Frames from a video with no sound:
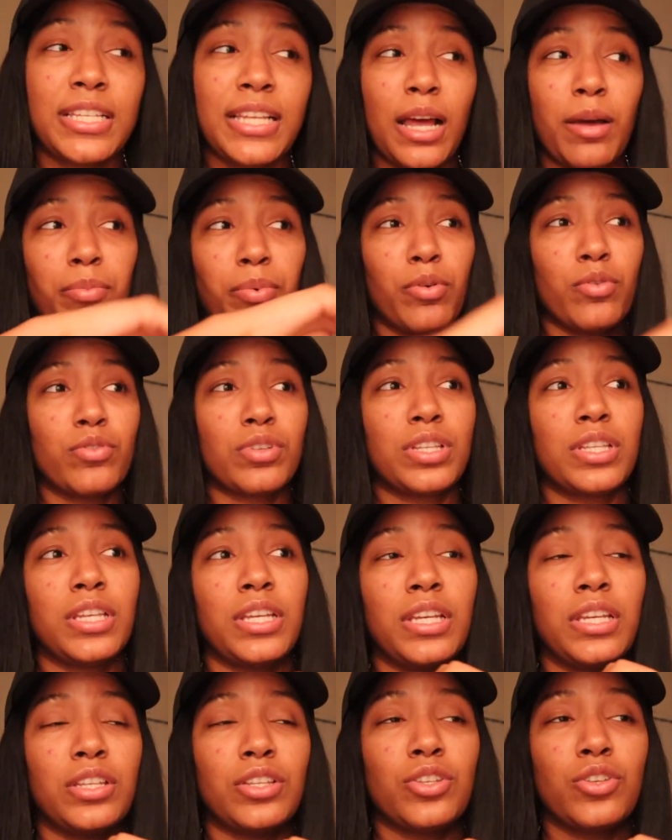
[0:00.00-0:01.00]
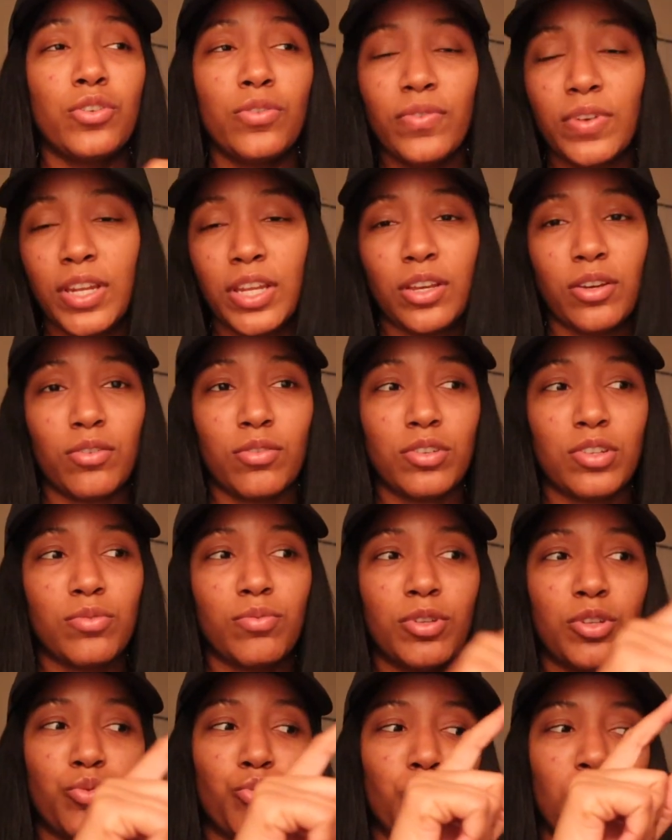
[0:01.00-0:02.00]
I posted two videos,
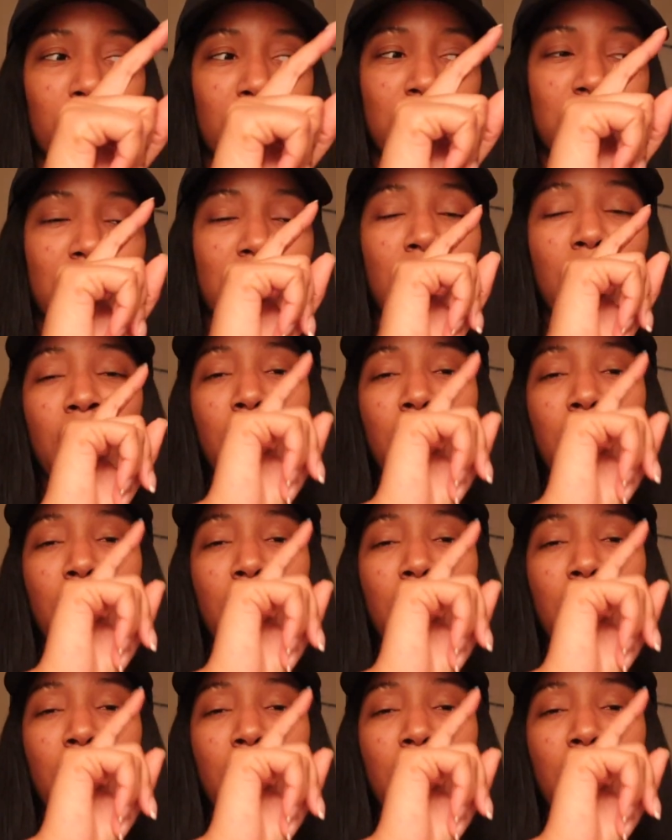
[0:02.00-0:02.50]
which was